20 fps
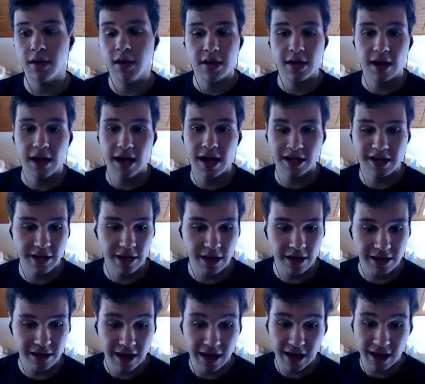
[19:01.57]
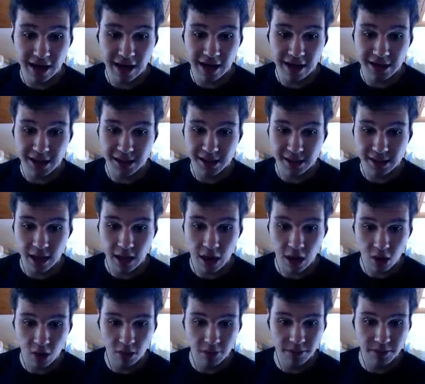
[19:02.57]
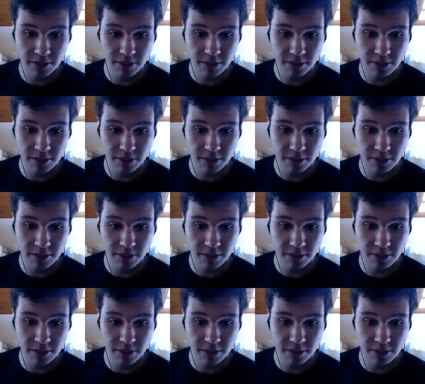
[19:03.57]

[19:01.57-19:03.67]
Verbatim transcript: I know. I, I just hope.